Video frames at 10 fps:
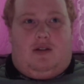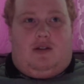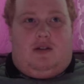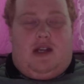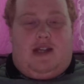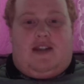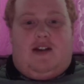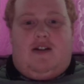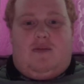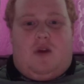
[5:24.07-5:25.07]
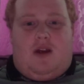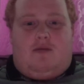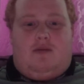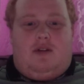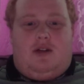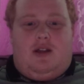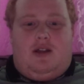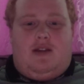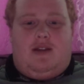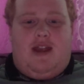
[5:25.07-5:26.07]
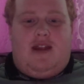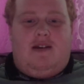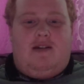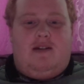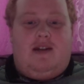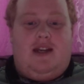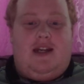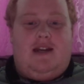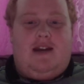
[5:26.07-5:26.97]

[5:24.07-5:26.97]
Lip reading: He started well, then he